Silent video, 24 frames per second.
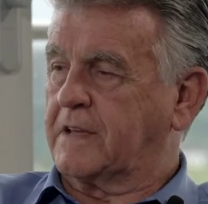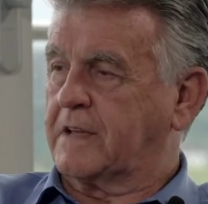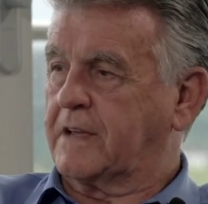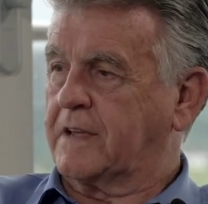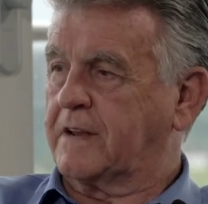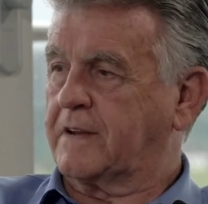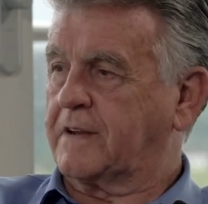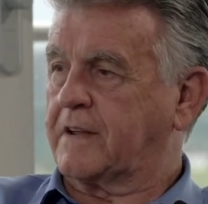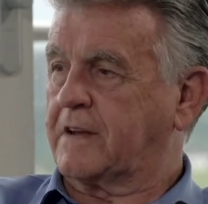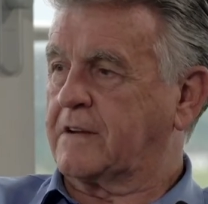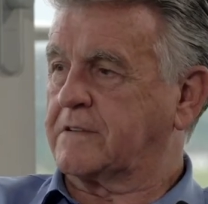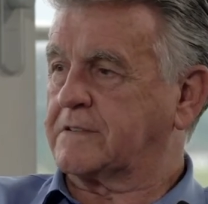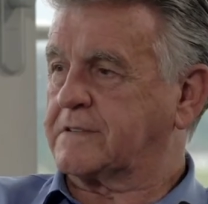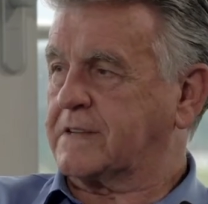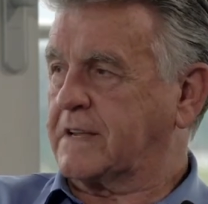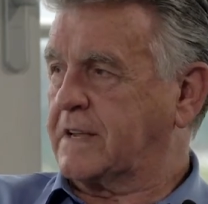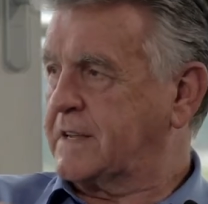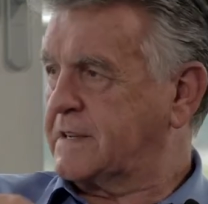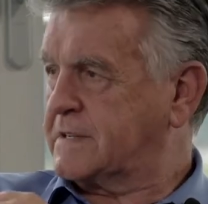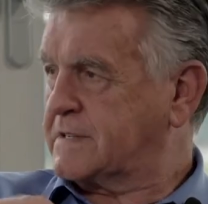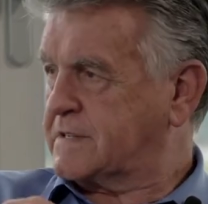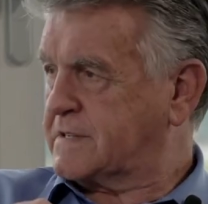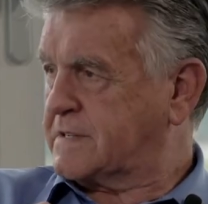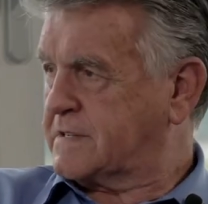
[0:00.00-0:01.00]
in those
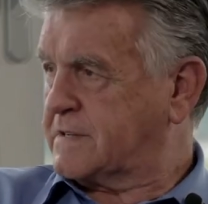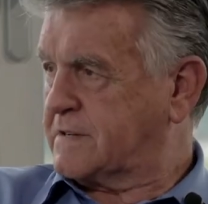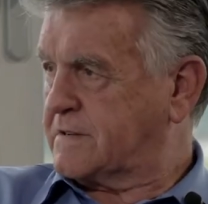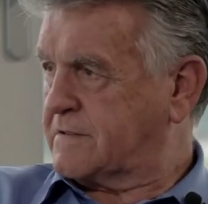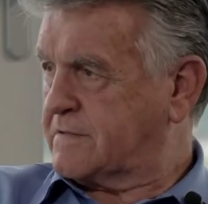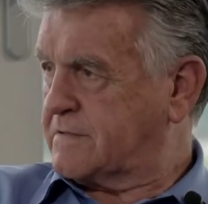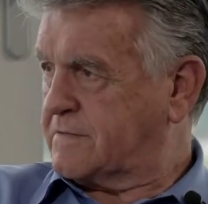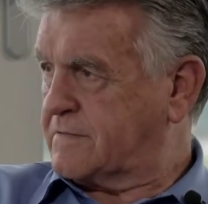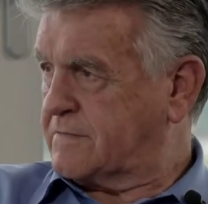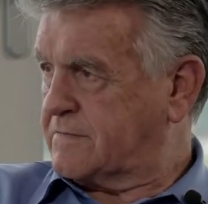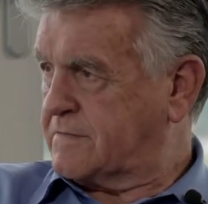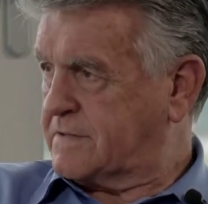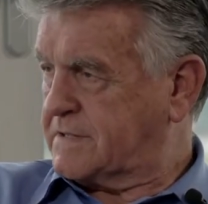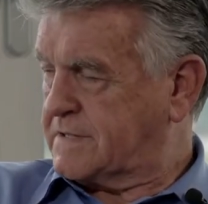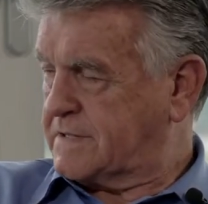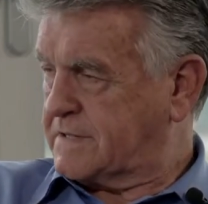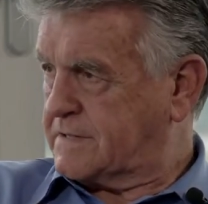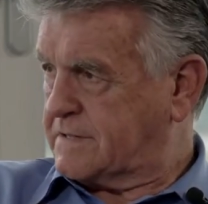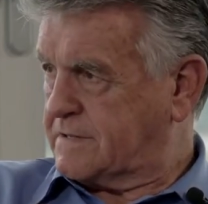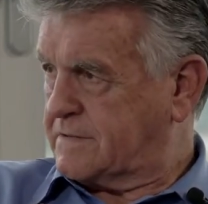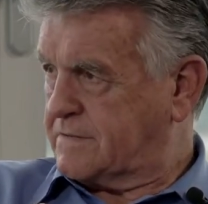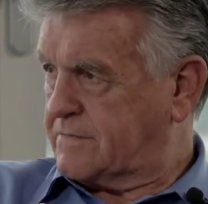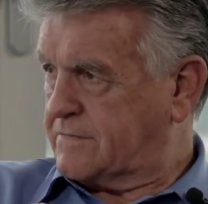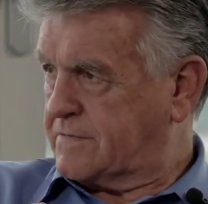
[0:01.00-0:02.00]
instant
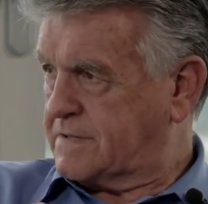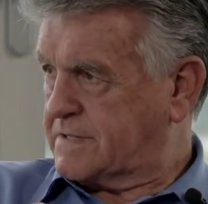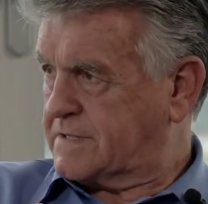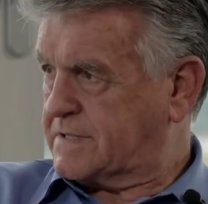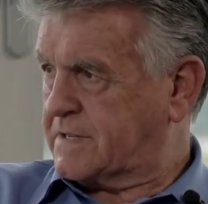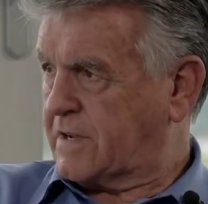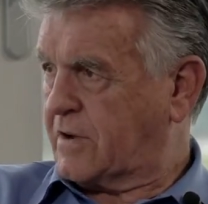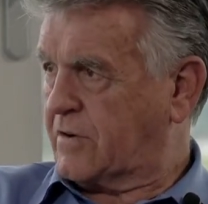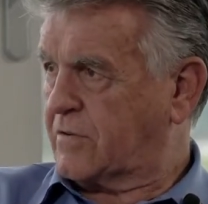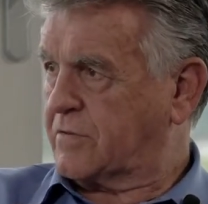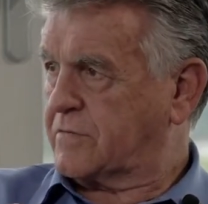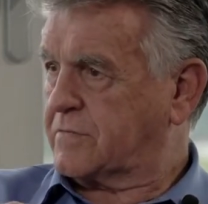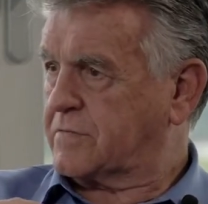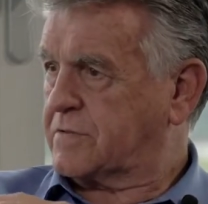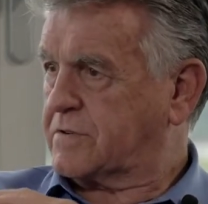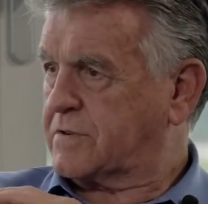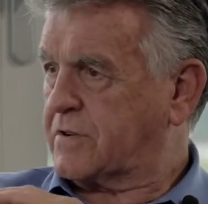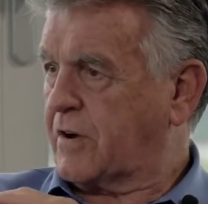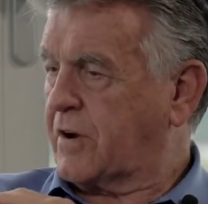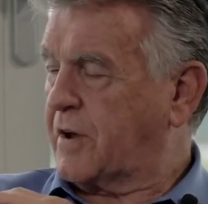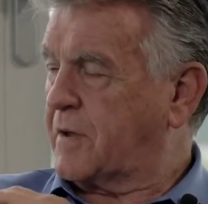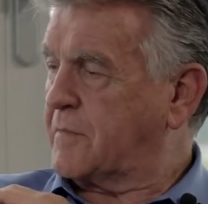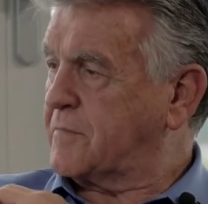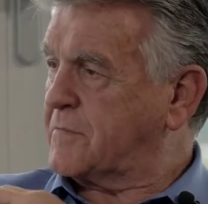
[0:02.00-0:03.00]
result
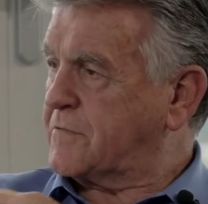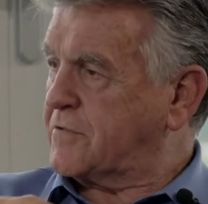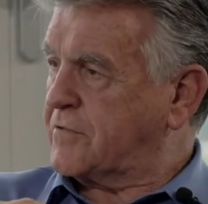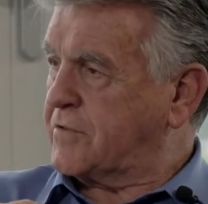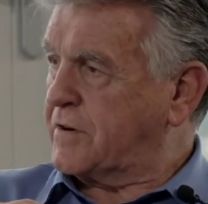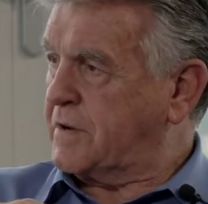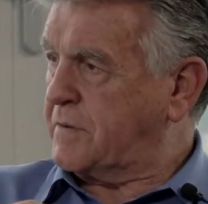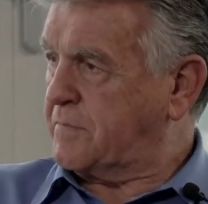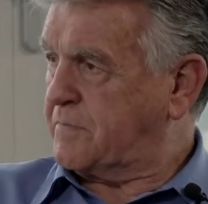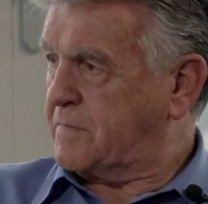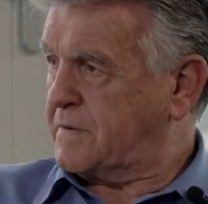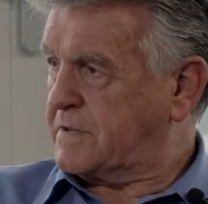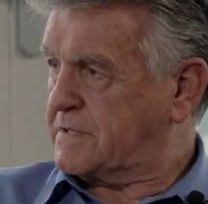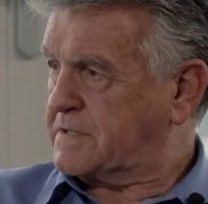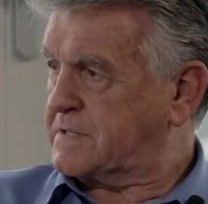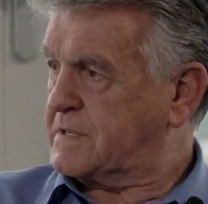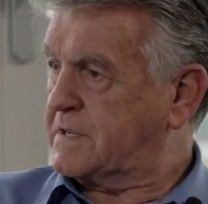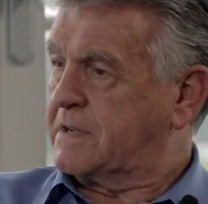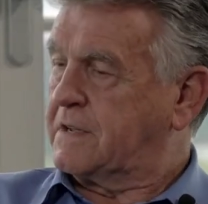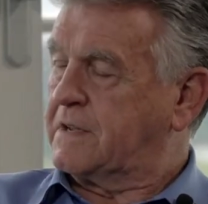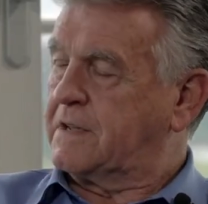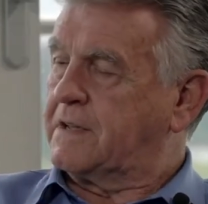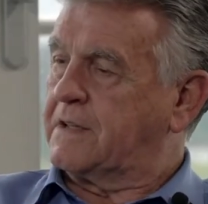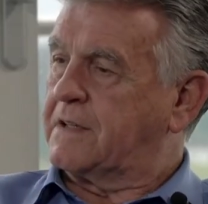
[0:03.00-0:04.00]
type treatments
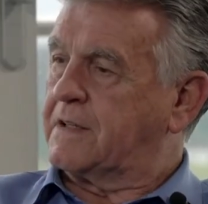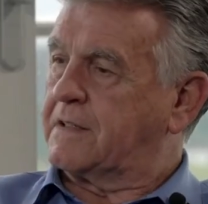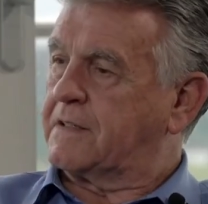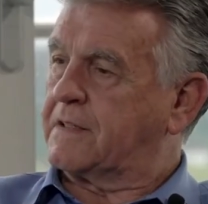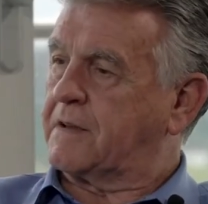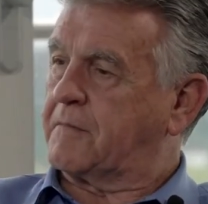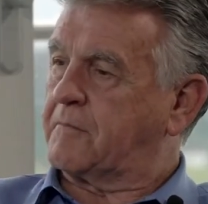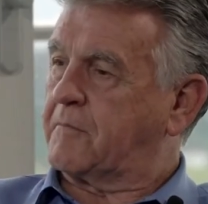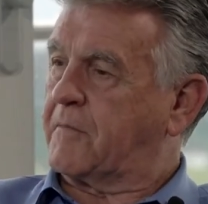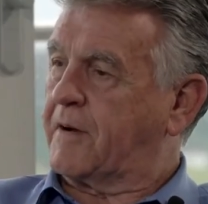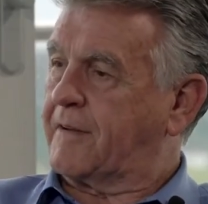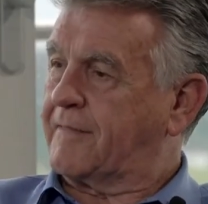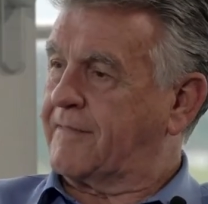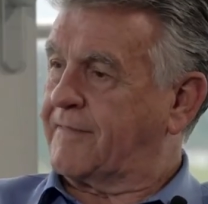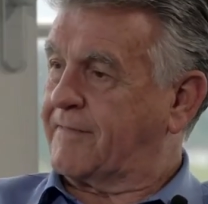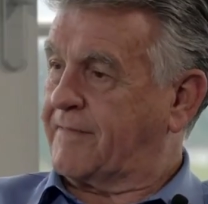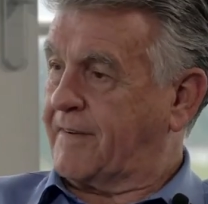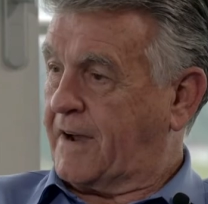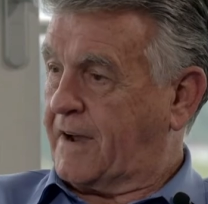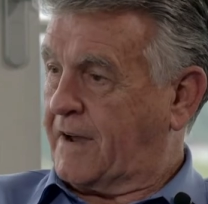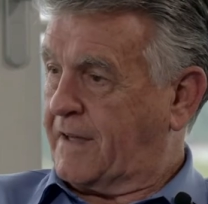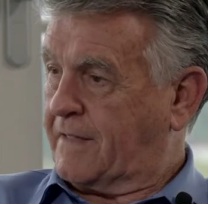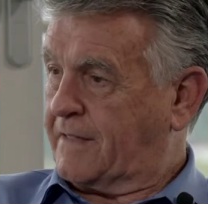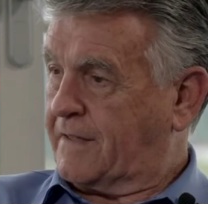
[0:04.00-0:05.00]
that my
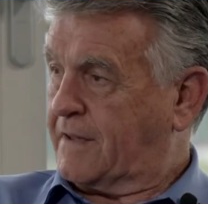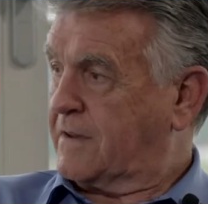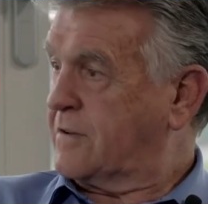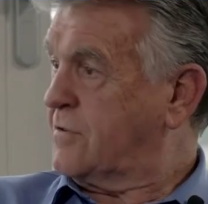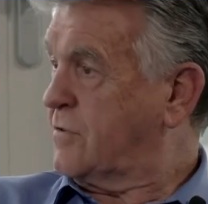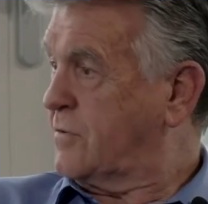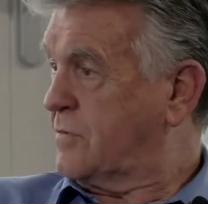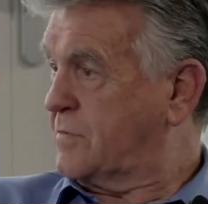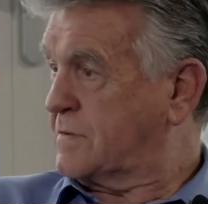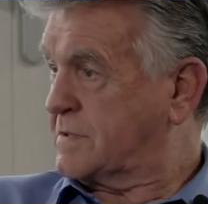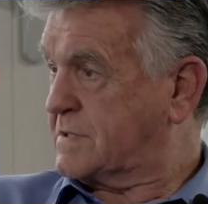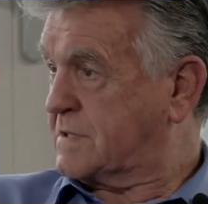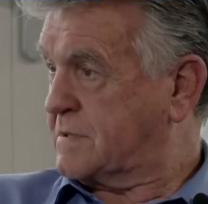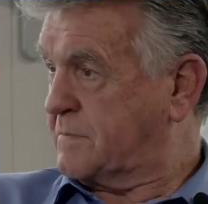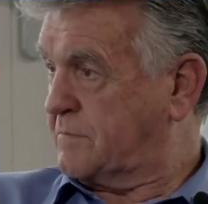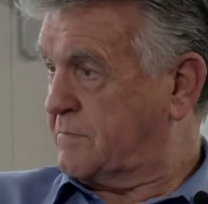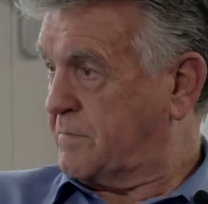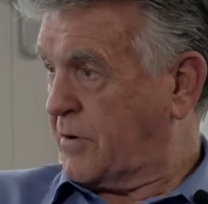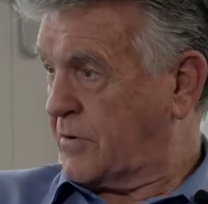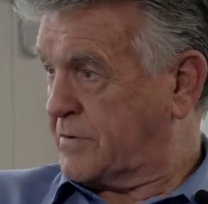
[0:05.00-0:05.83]
father, who was the